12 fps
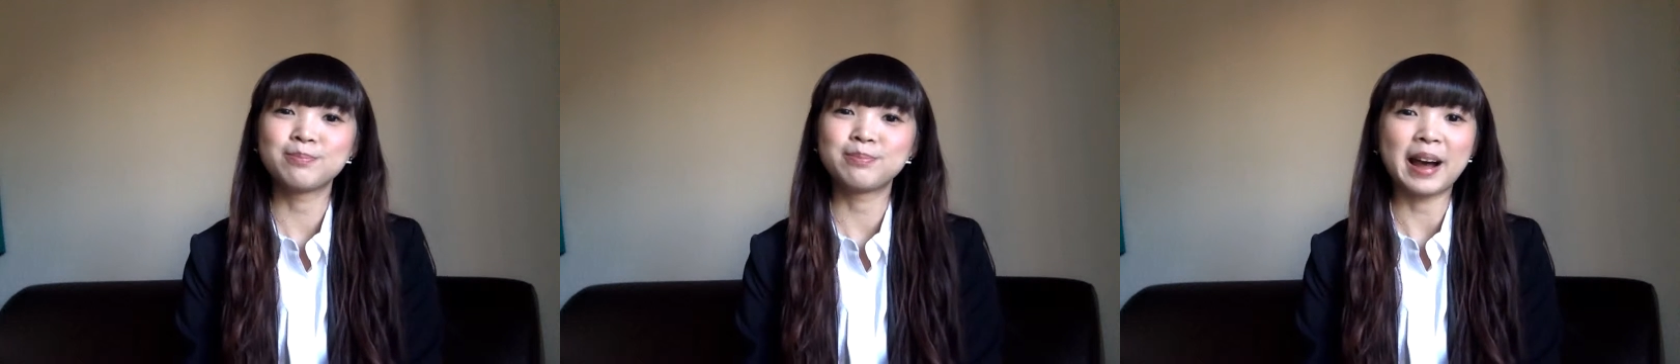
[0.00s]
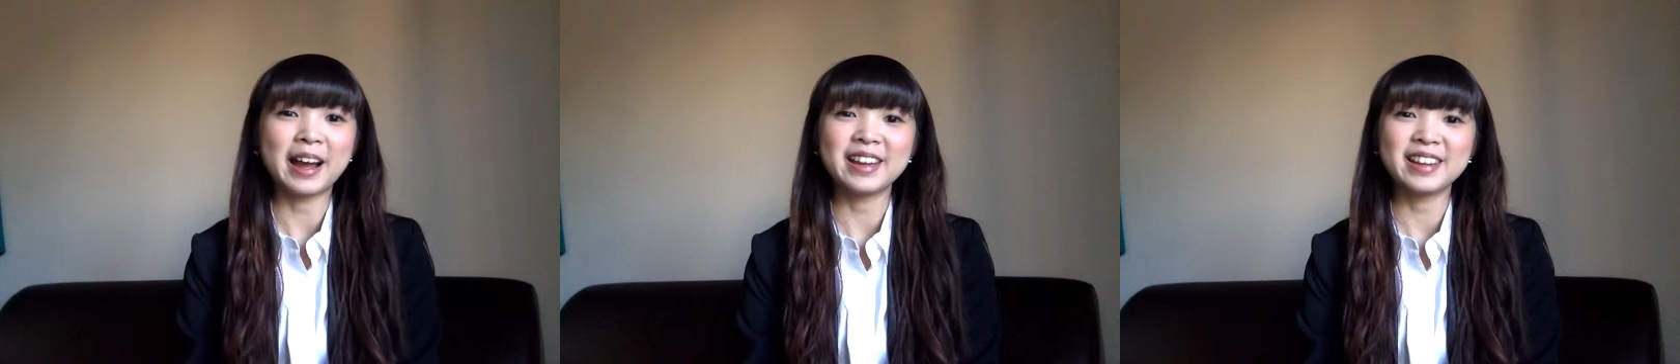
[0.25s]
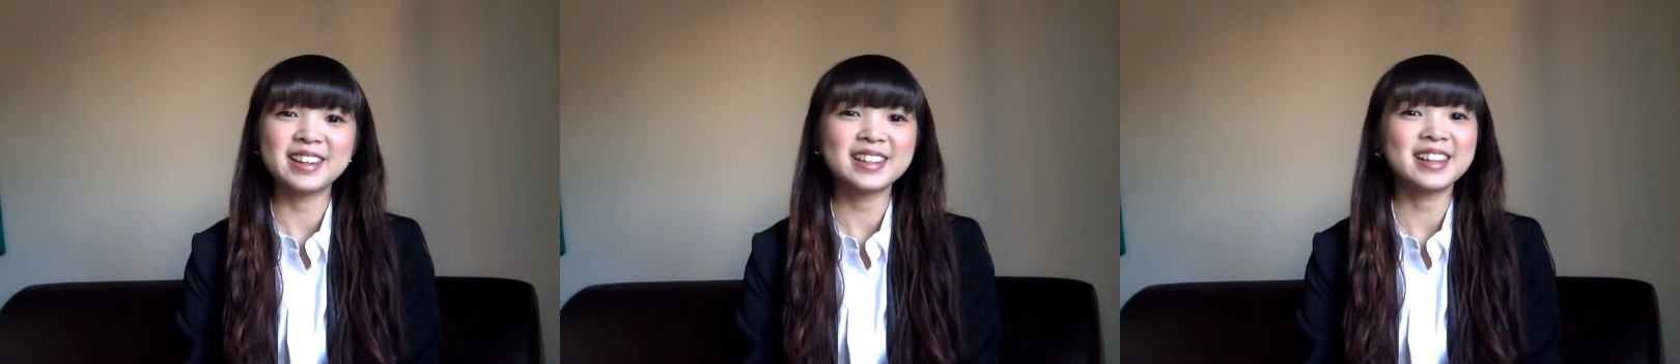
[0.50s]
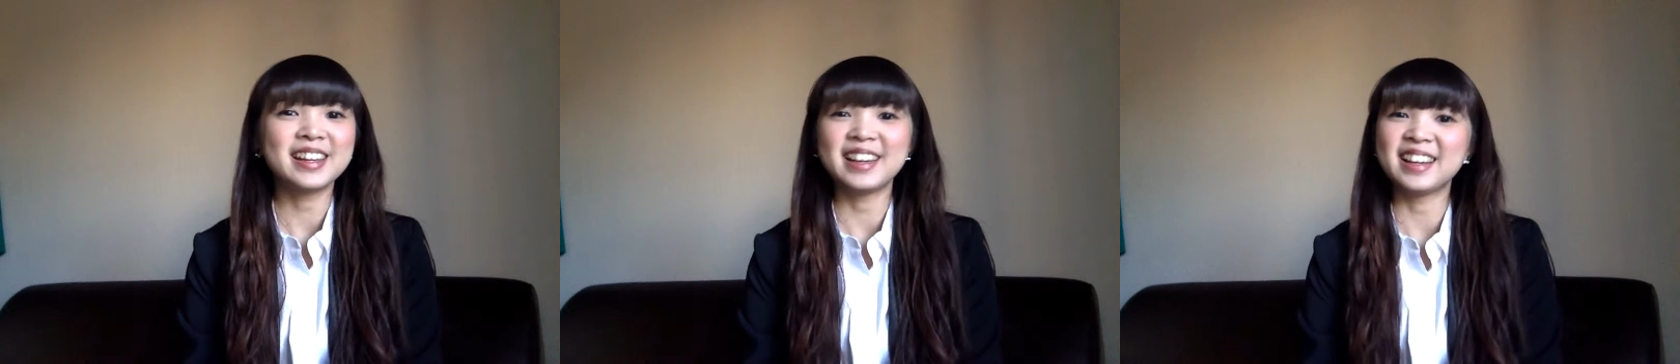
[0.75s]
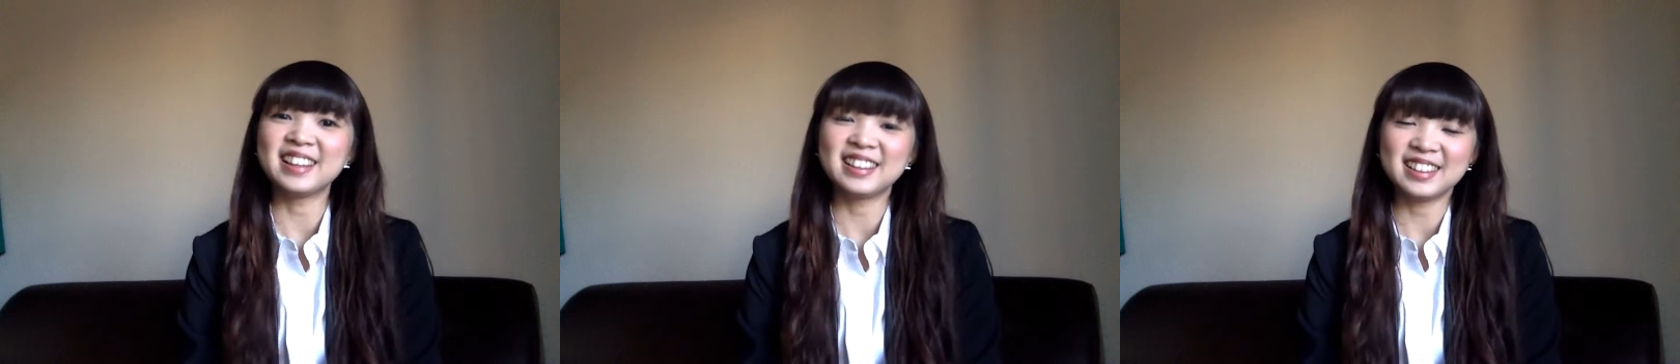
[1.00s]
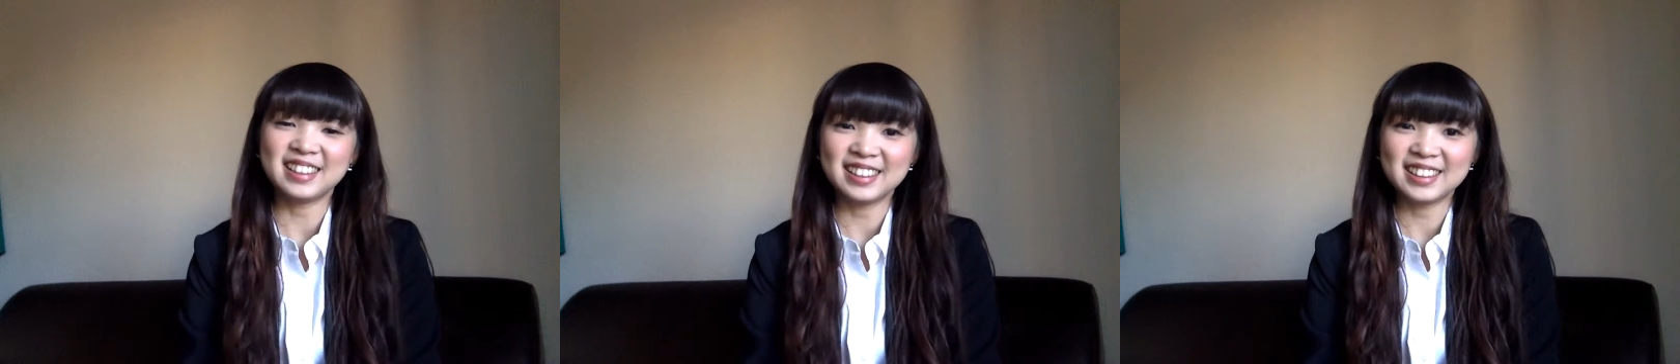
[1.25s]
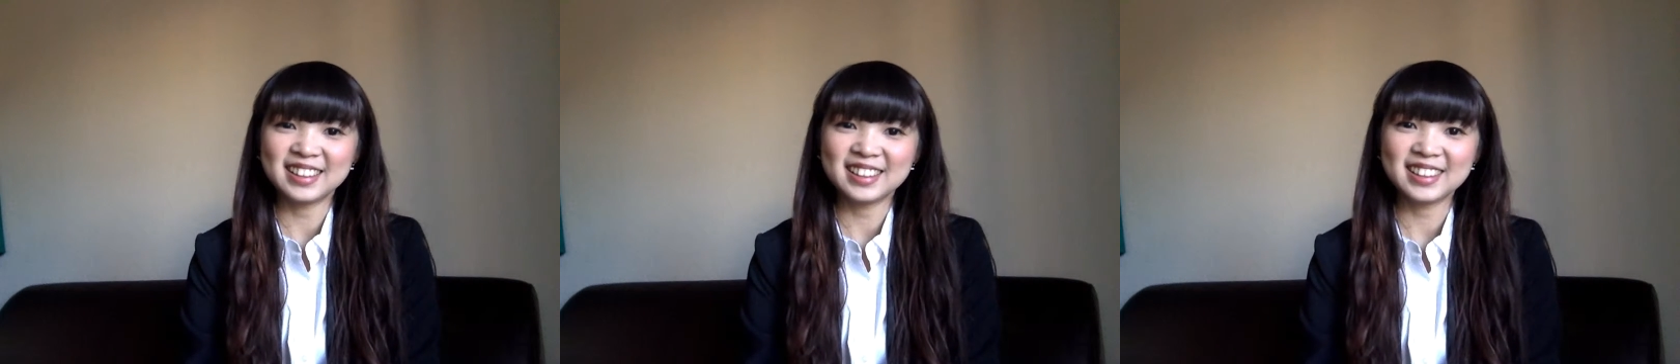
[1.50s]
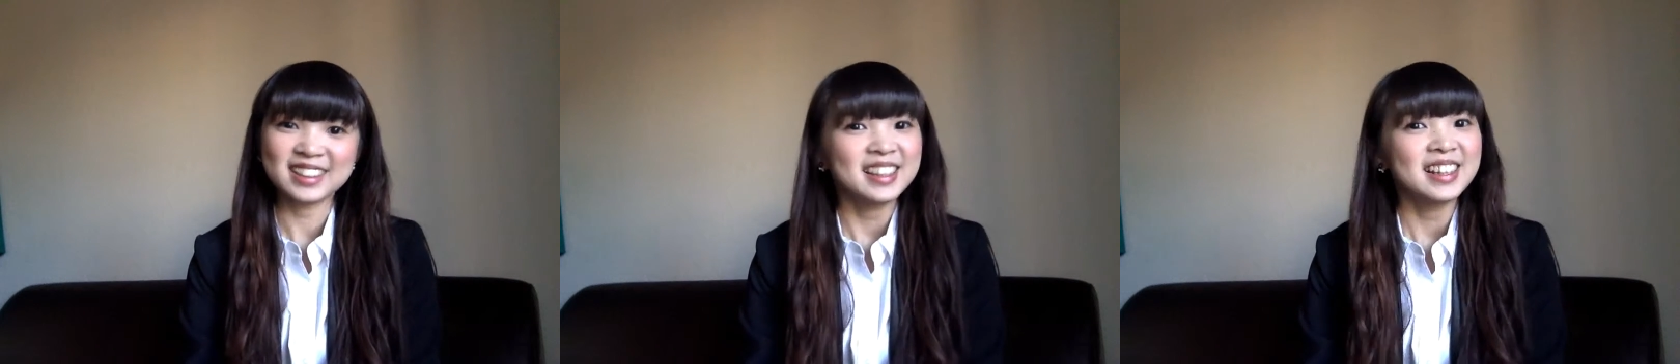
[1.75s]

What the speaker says: buy it and eat it.